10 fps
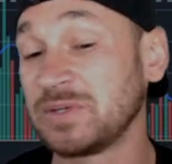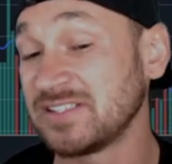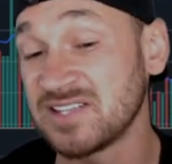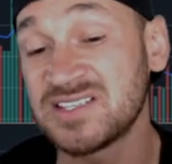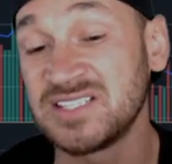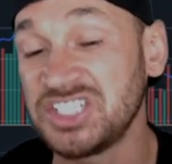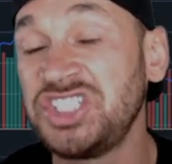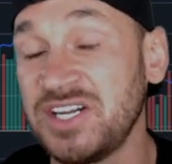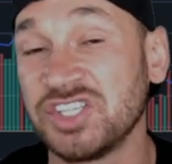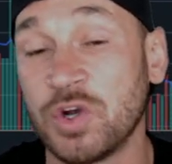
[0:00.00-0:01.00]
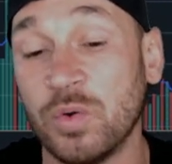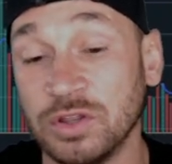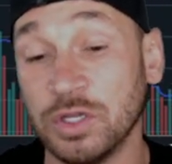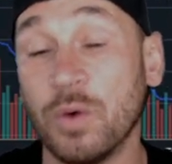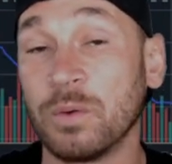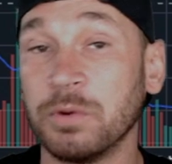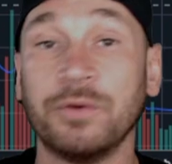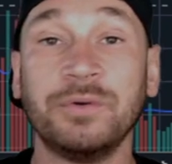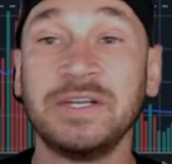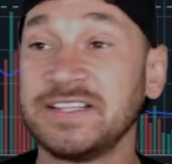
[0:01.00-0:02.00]
Guys, this, this shit is going low,
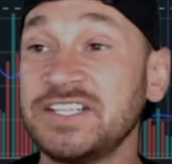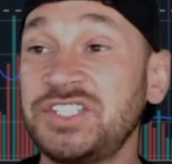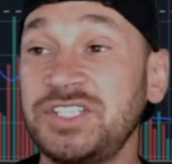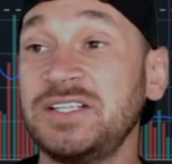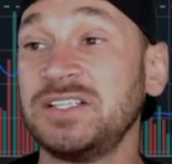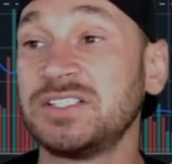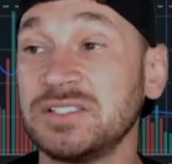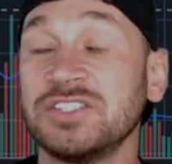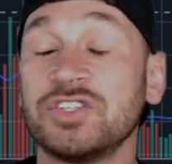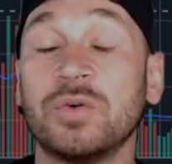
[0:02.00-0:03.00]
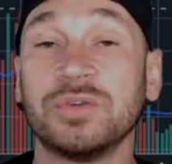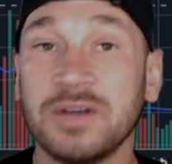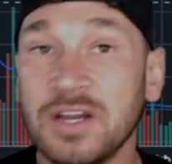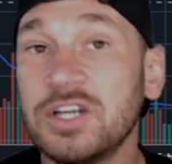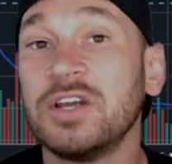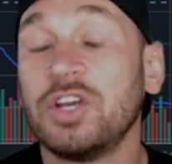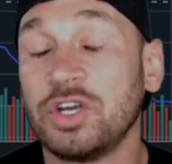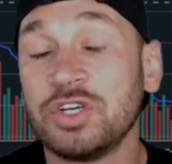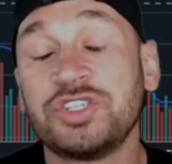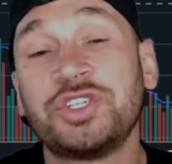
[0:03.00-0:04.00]
bro. This shit is, is going
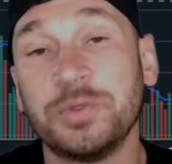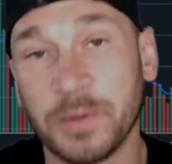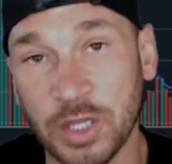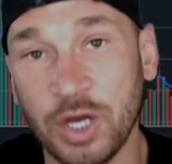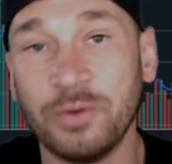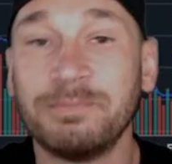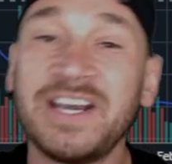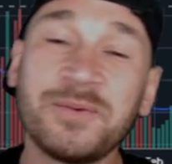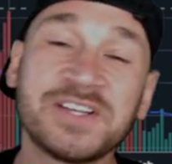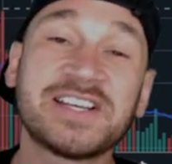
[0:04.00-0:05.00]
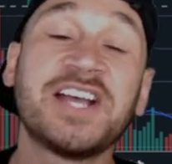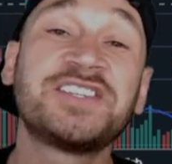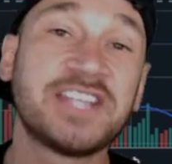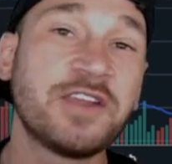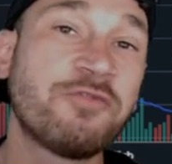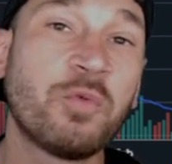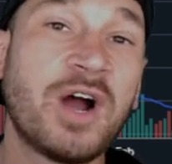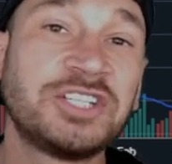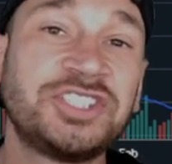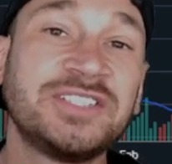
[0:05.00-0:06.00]
super low. But anyways, guys, thank you for
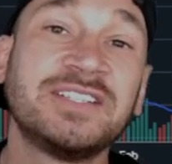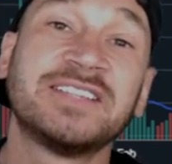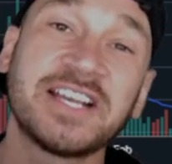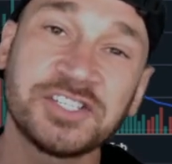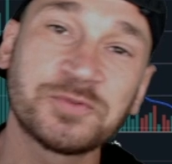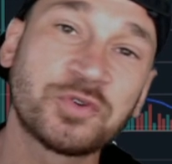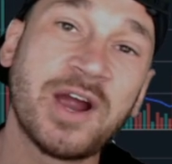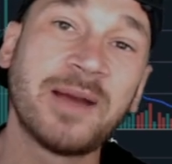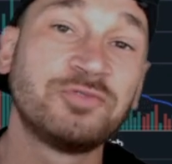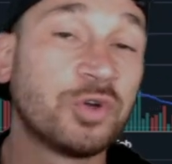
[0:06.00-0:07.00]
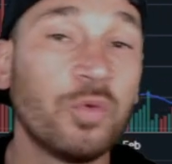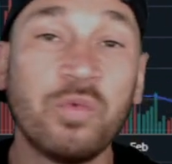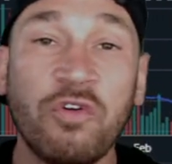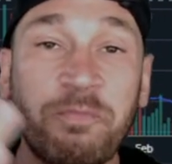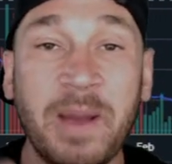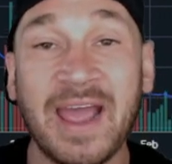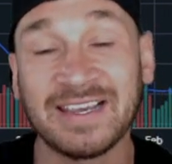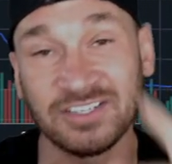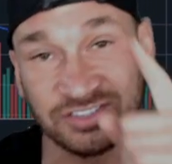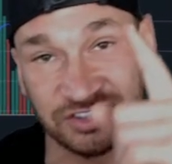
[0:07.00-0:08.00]
watching. Like and subscribe. Join the Wolf Pack,
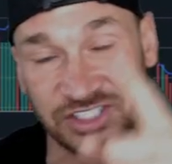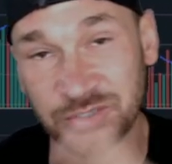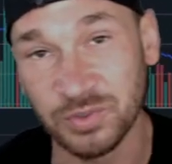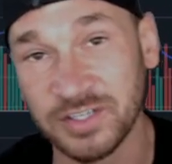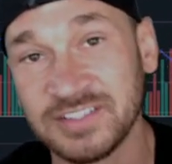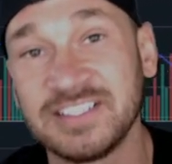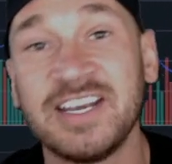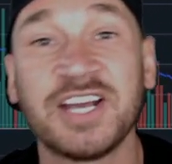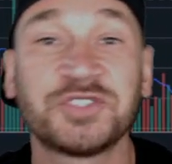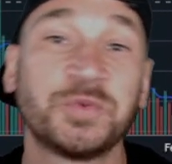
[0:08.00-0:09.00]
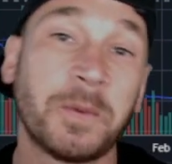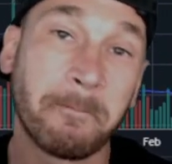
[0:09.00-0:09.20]
and I'll see you on the next one.